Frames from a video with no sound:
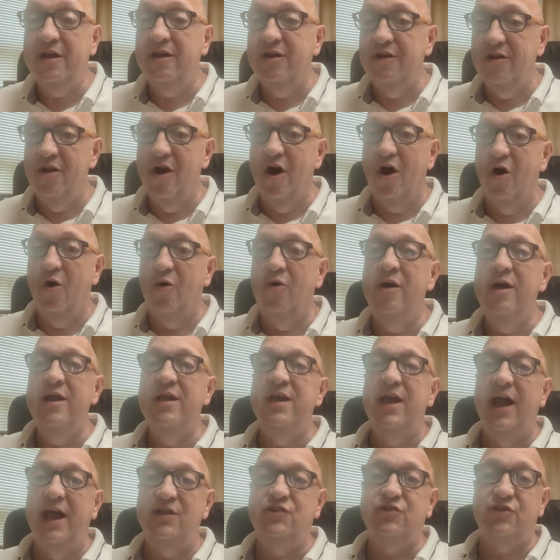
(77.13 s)
No,
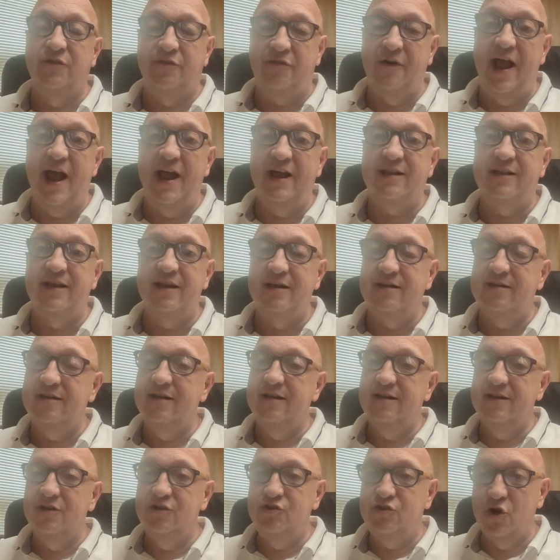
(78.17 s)
it's the fact that
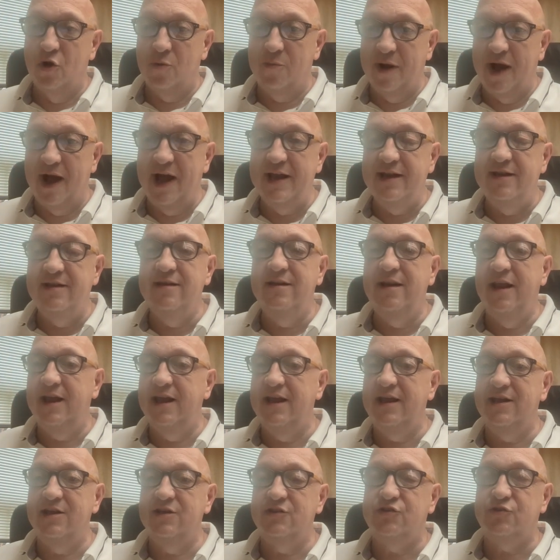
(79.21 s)
Joe Biden
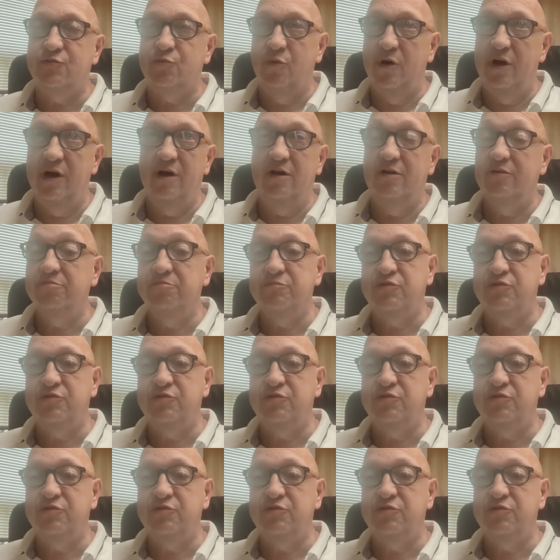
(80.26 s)
is, well,